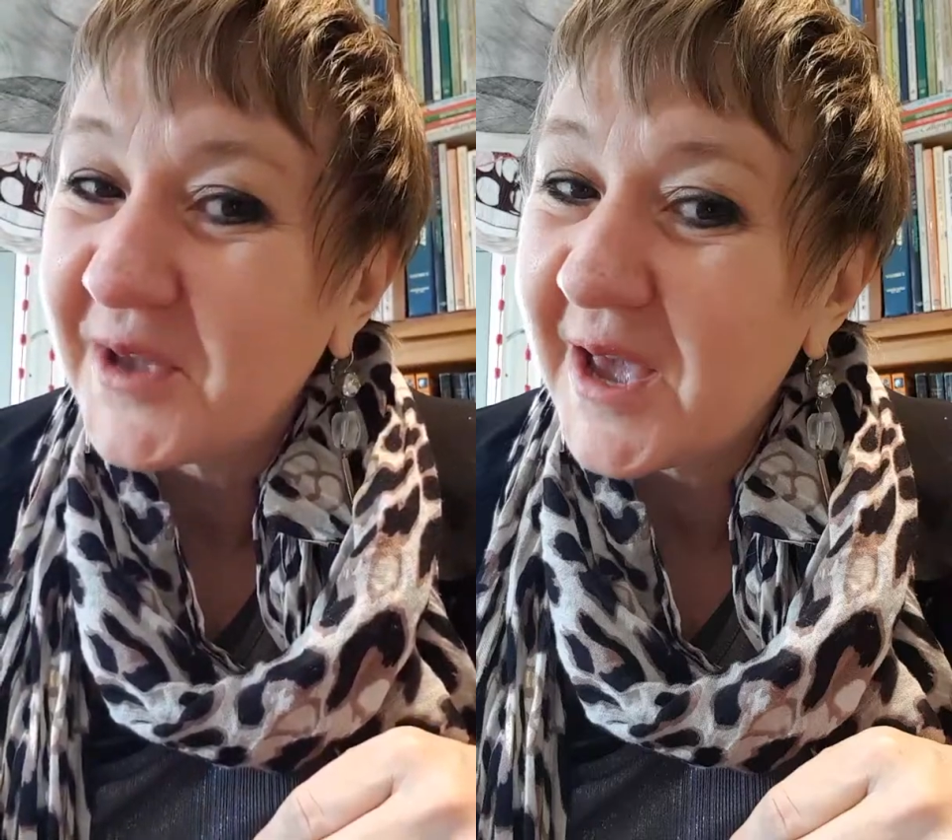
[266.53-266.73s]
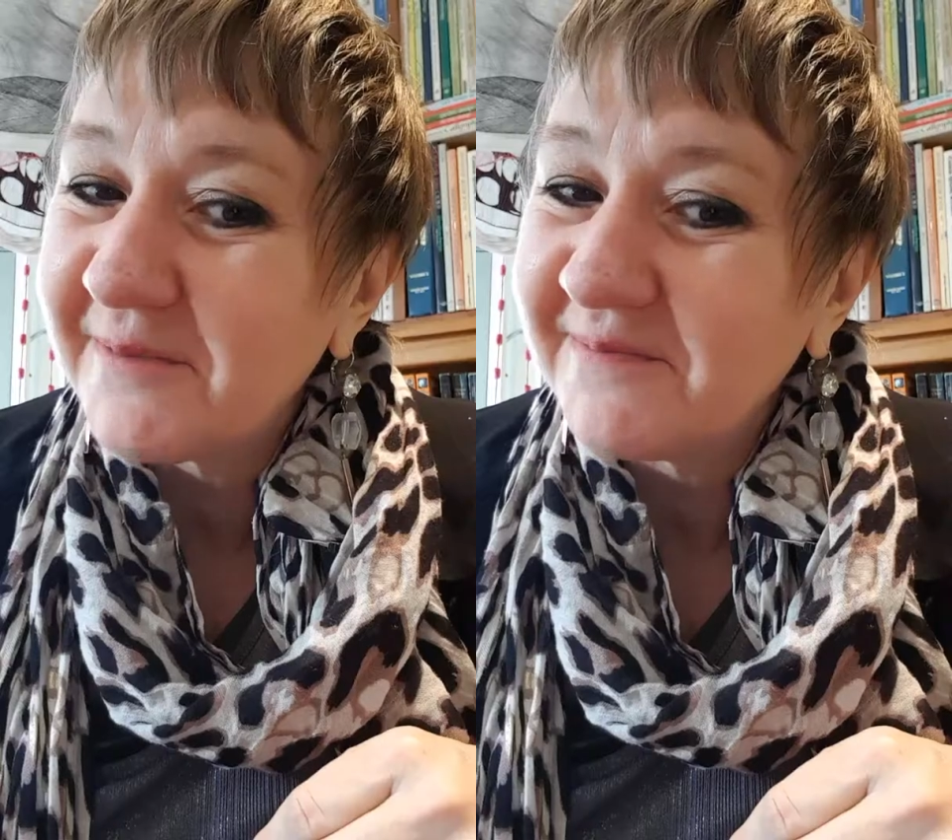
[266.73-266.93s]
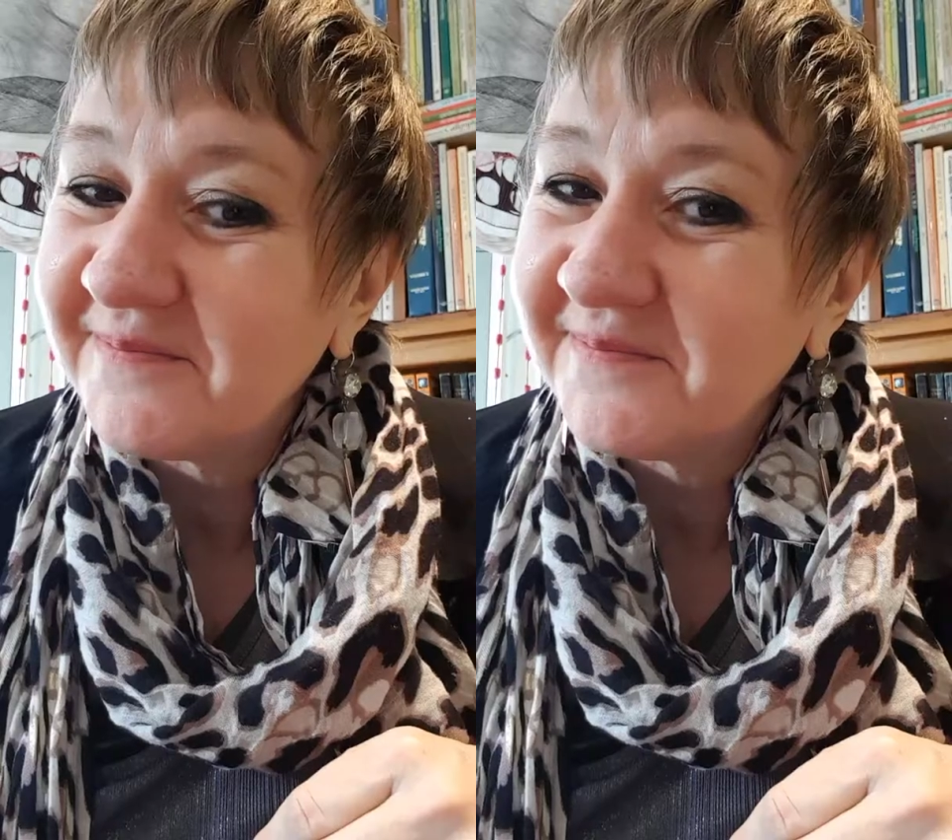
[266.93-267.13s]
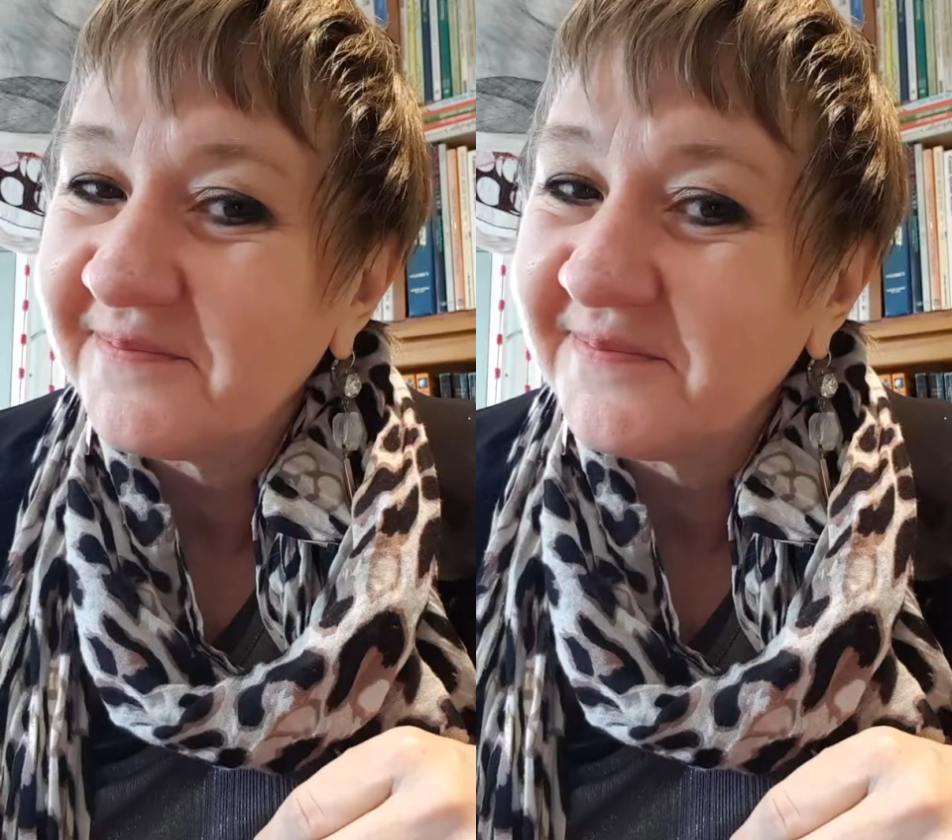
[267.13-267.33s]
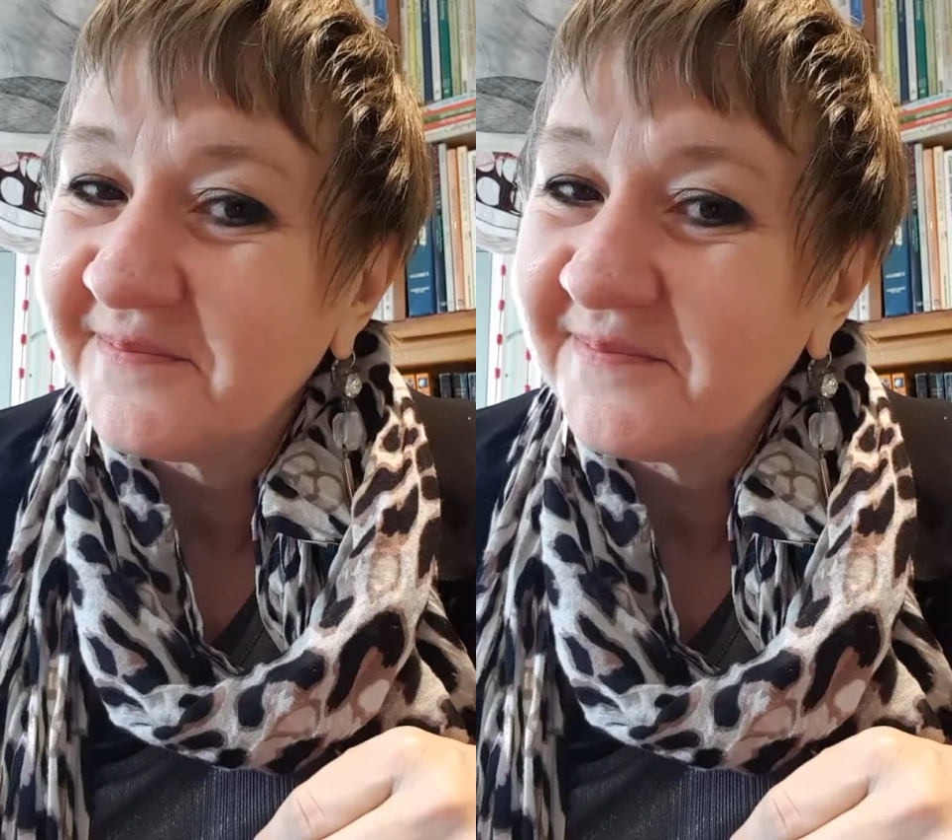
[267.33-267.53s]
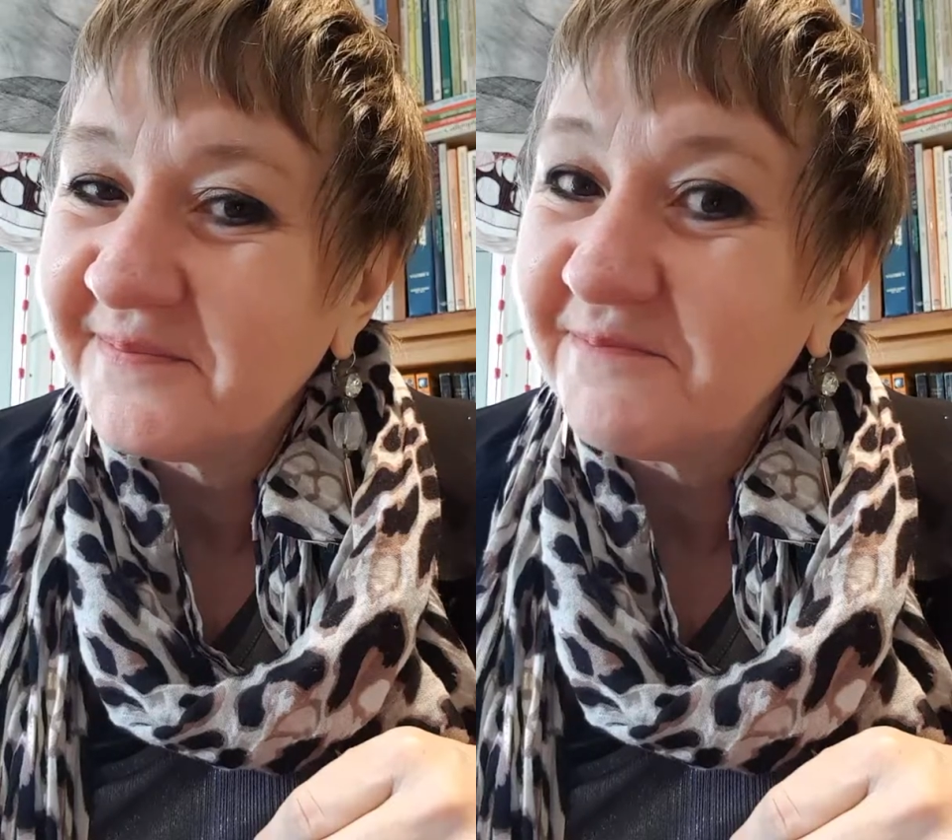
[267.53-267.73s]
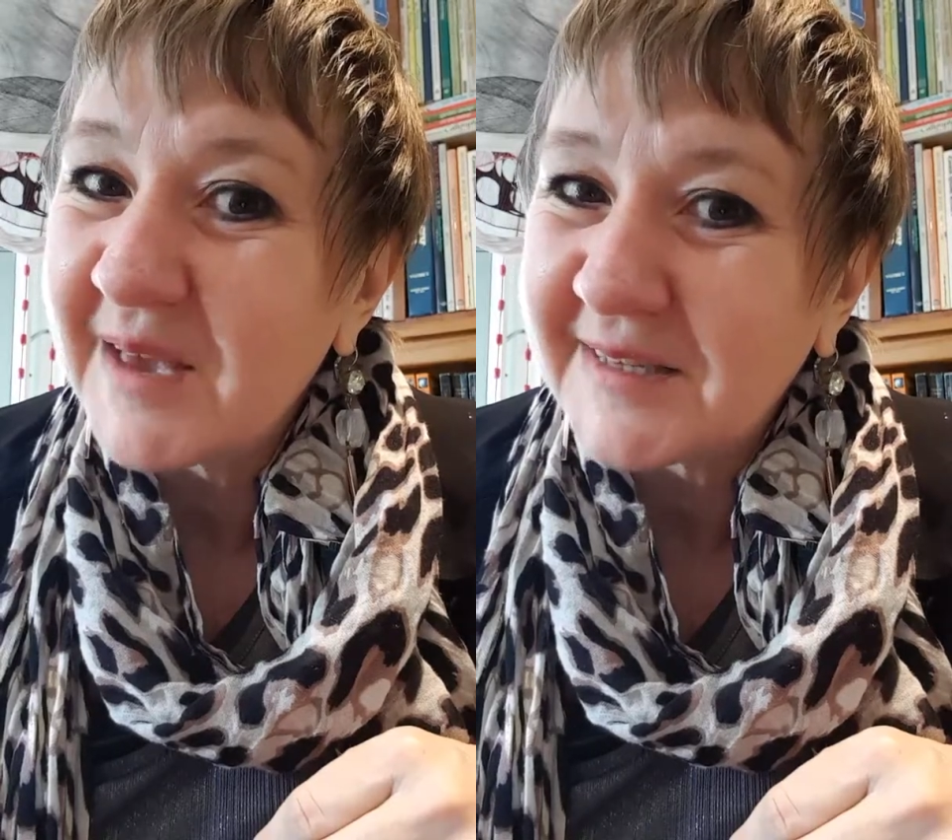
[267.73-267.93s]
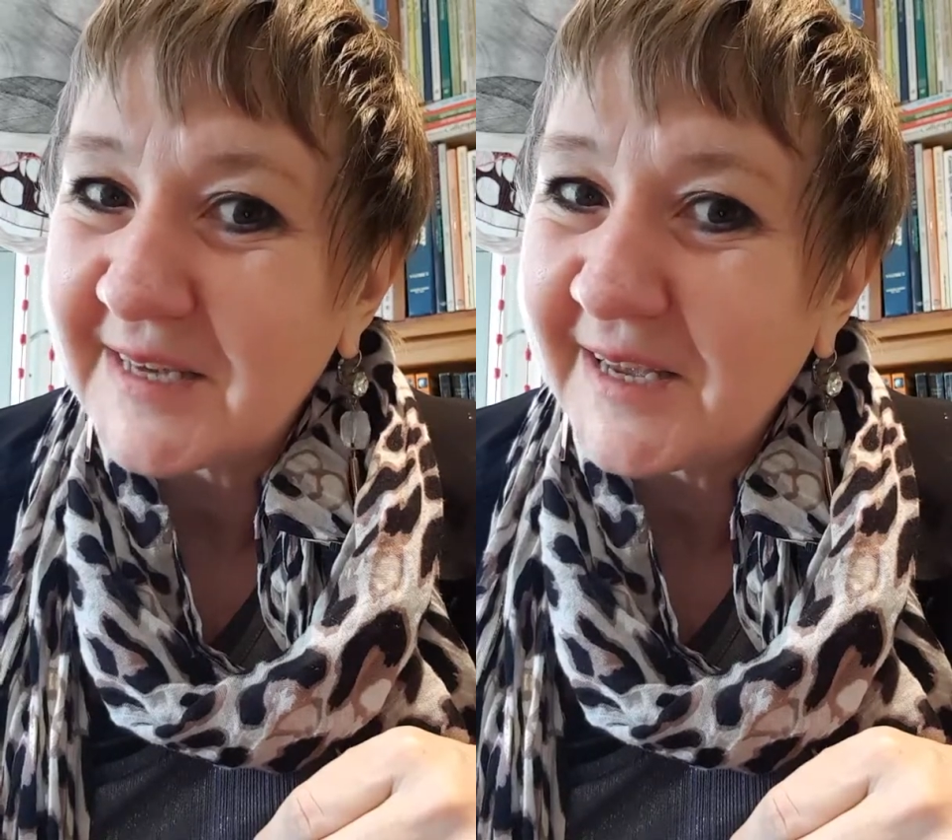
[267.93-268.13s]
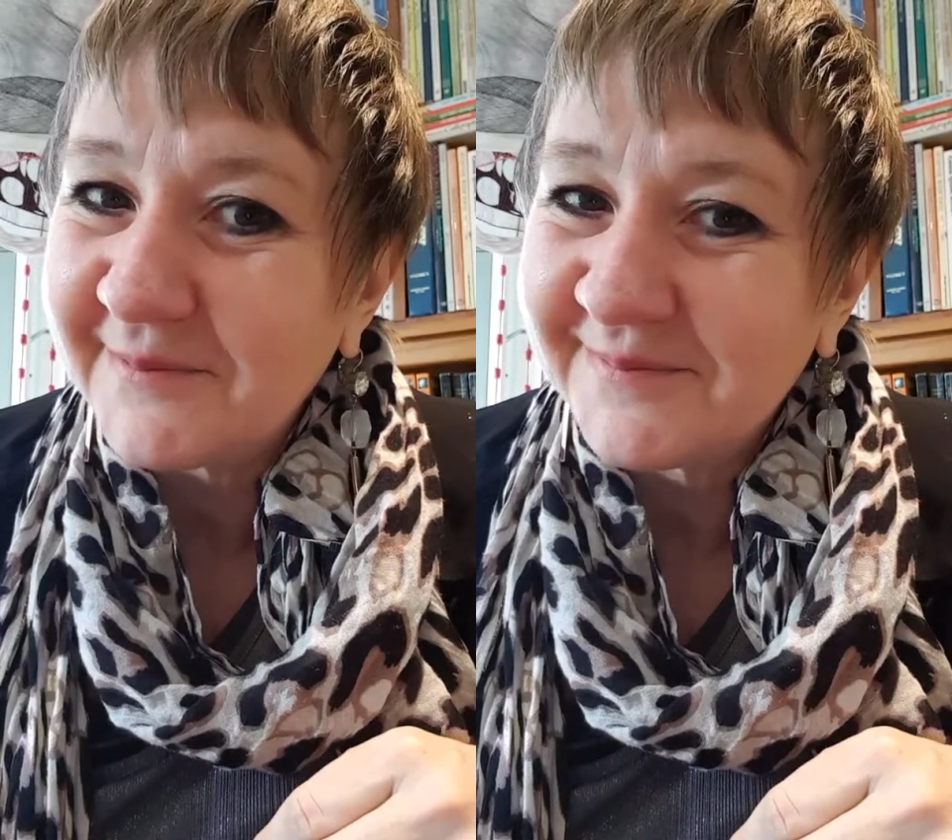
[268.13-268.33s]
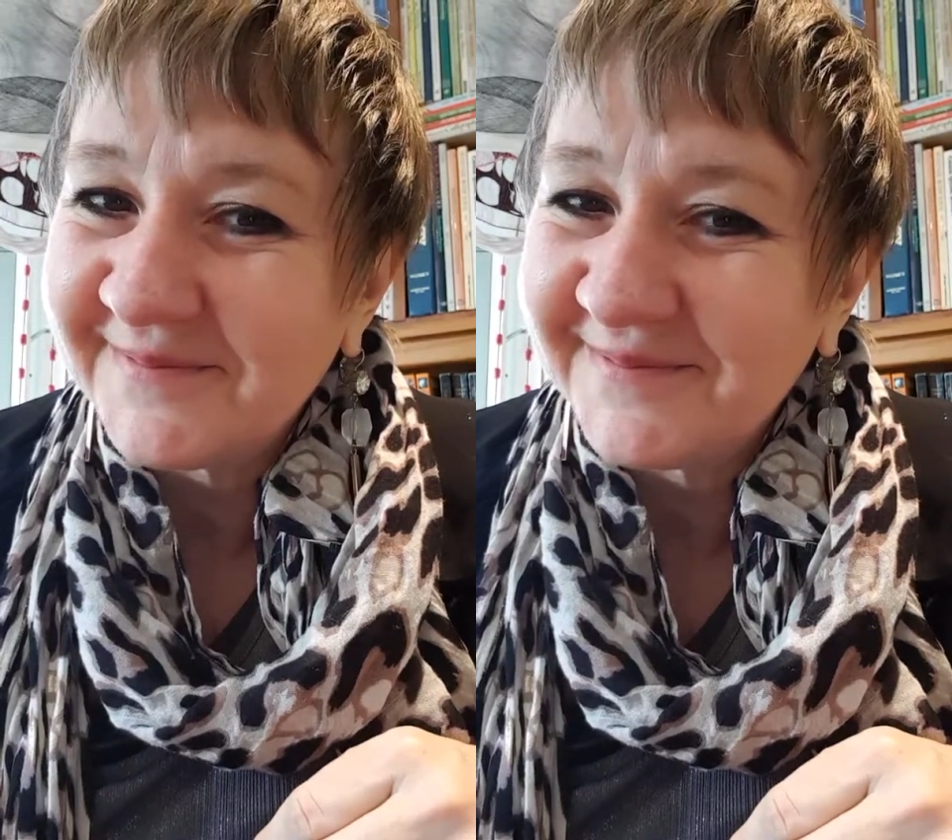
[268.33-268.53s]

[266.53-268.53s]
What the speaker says: get messy.